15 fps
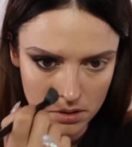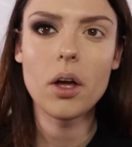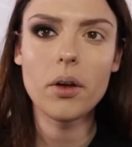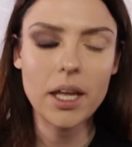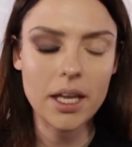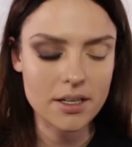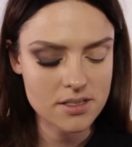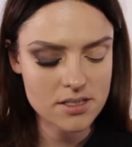
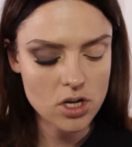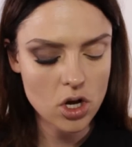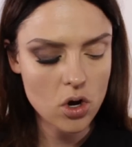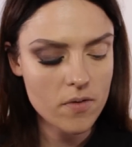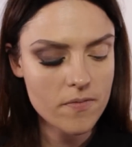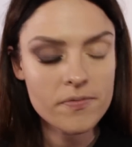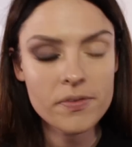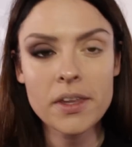Okay,
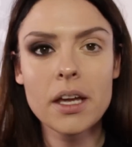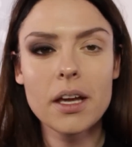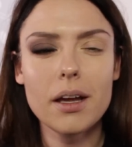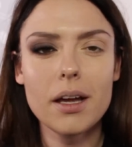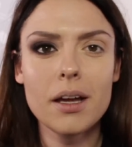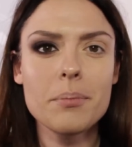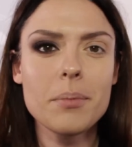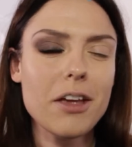so
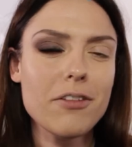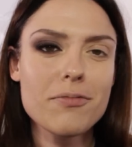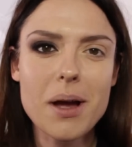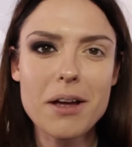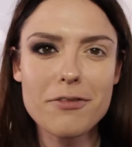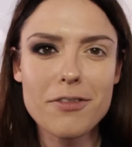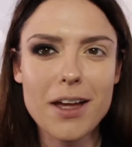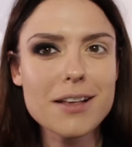um, if
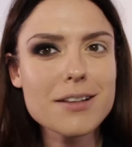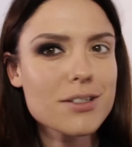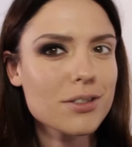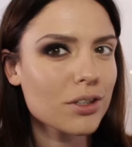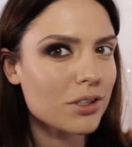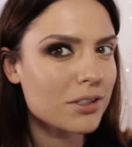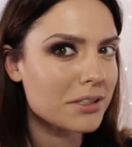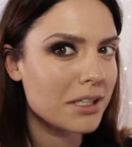my face
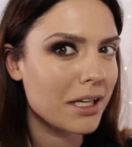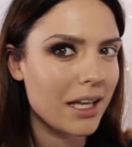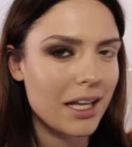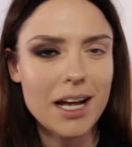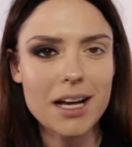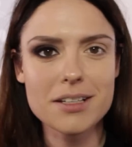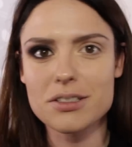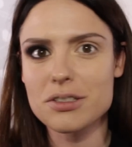looks like it
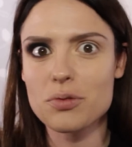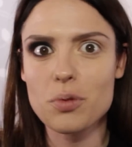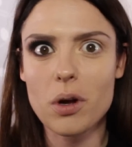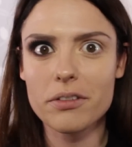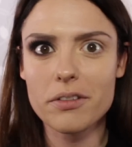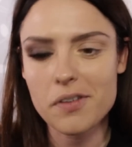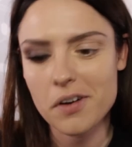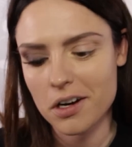has
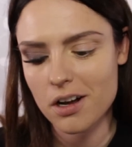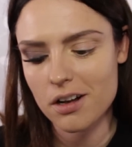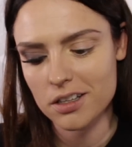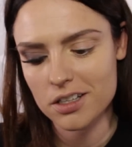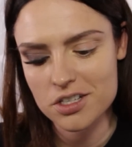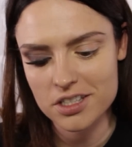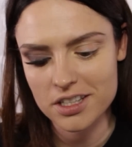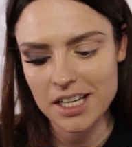12 different
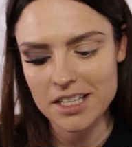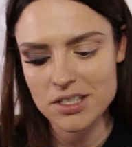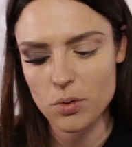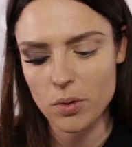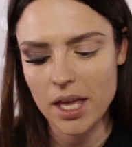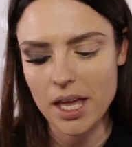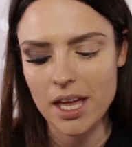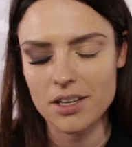colors, that's
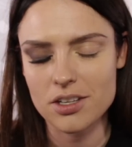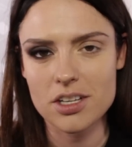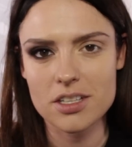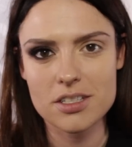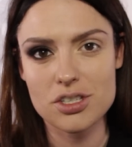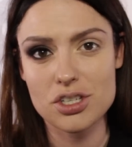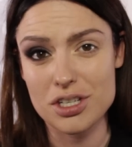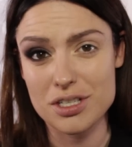okay,
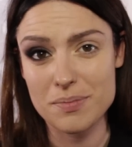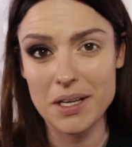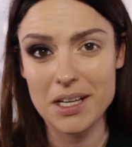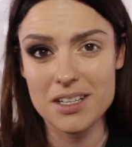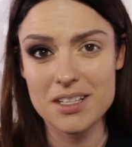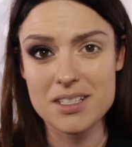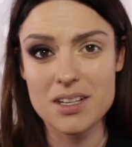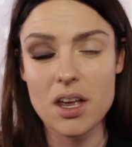just, just
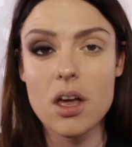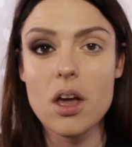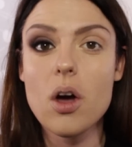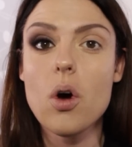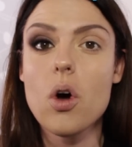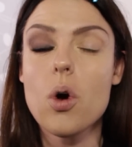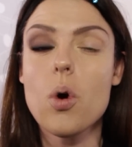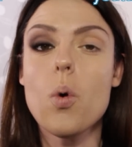because
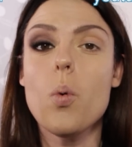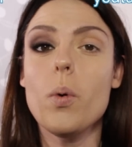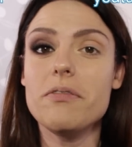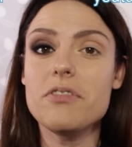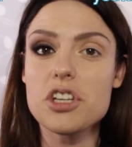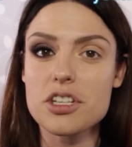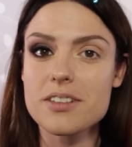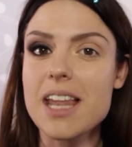we've
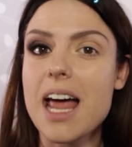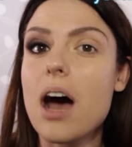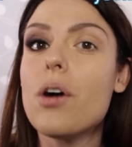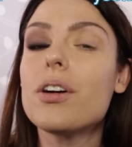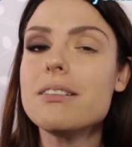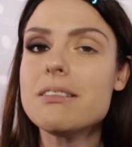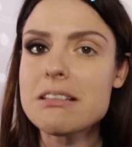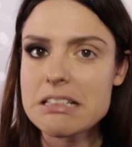just now
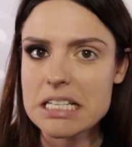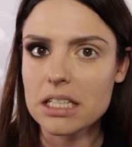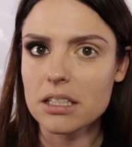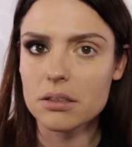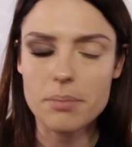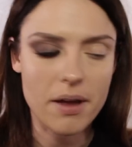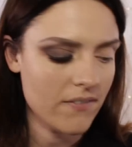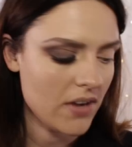
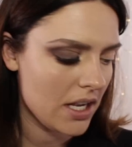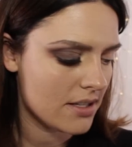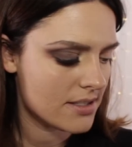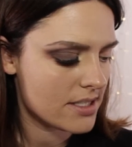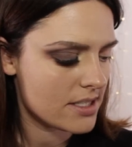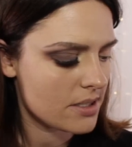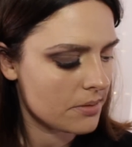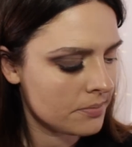concealed my
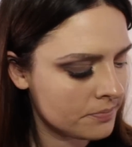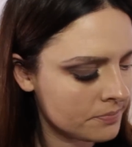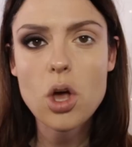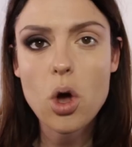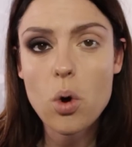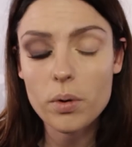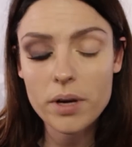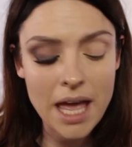face.
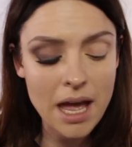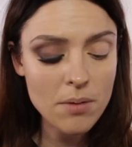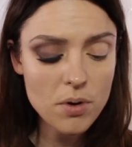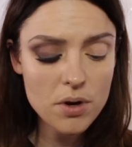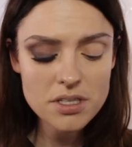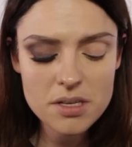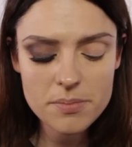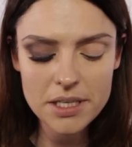So now I'm
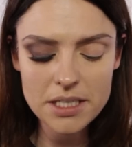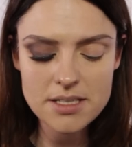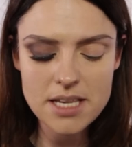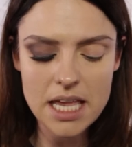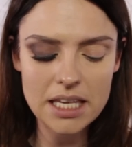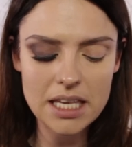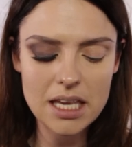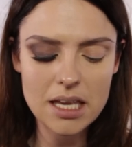to be
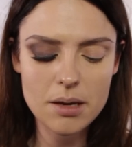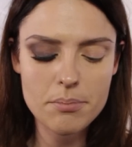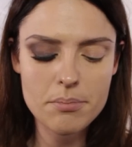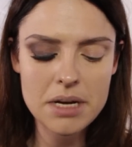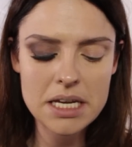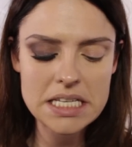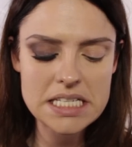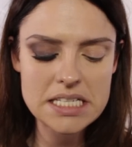taking
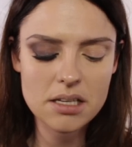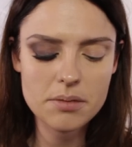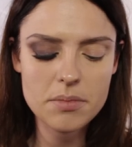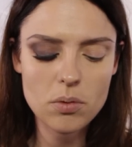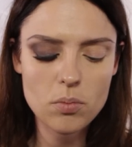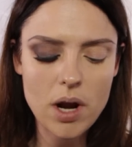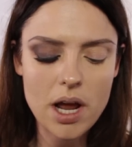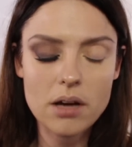my
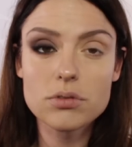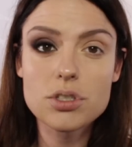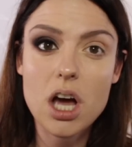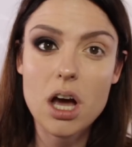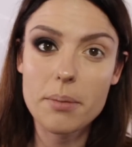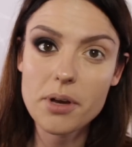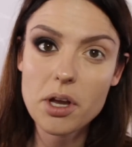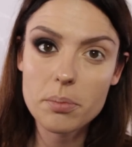Sigma Round
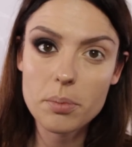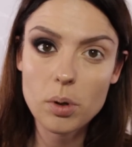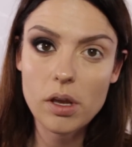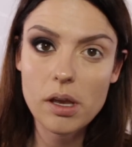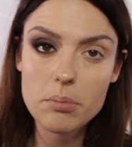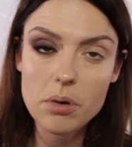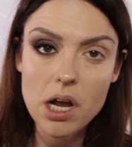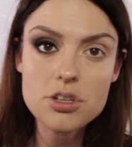Top
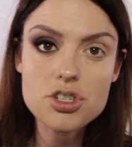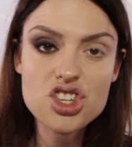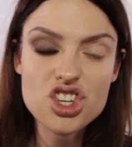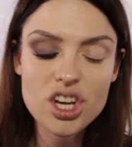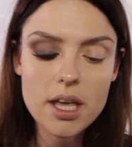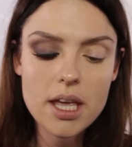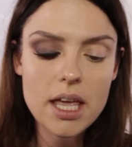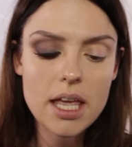Kabuki
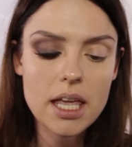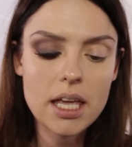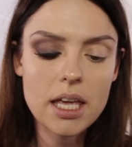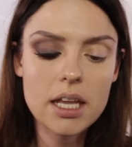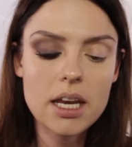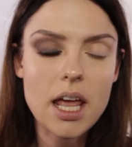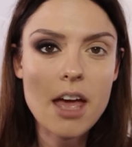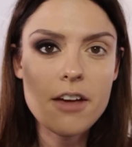brush
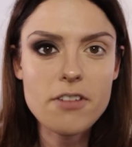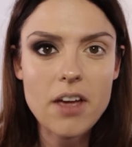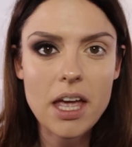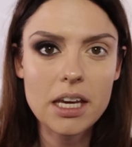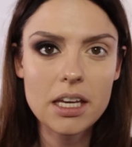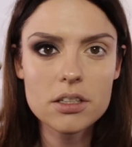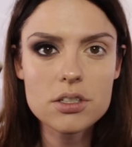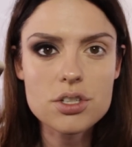in
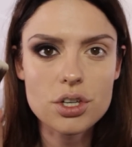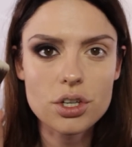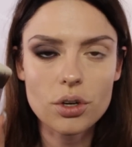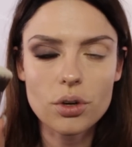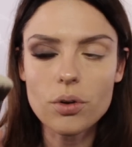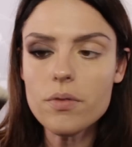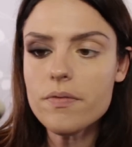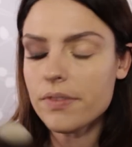
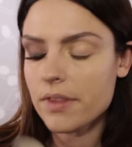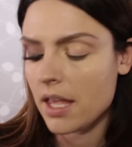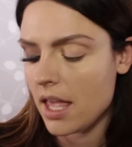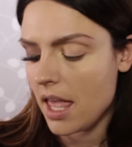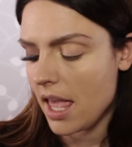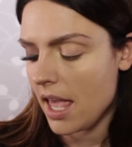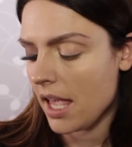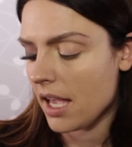F82,
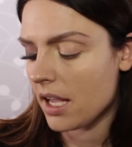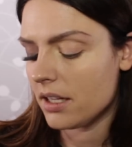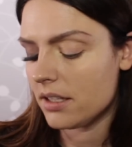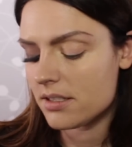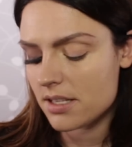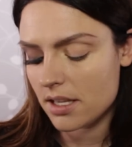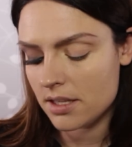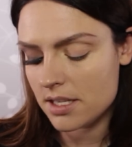
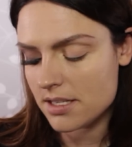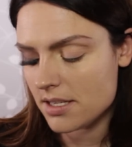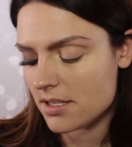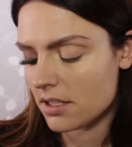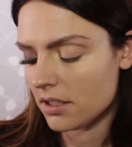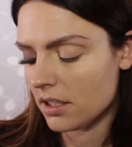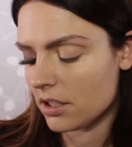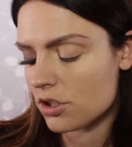and this
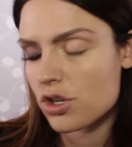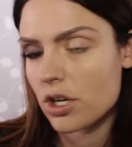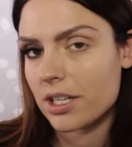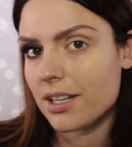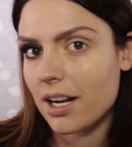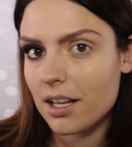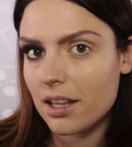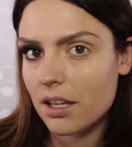is a little trick
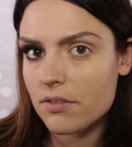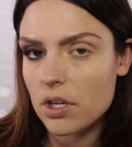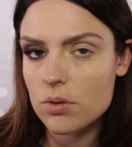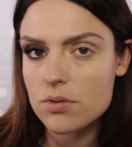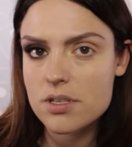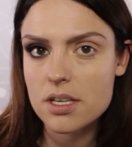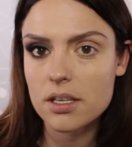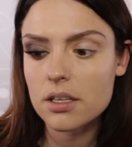that I love
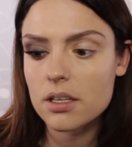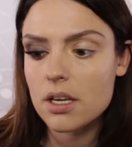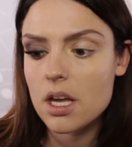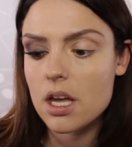using.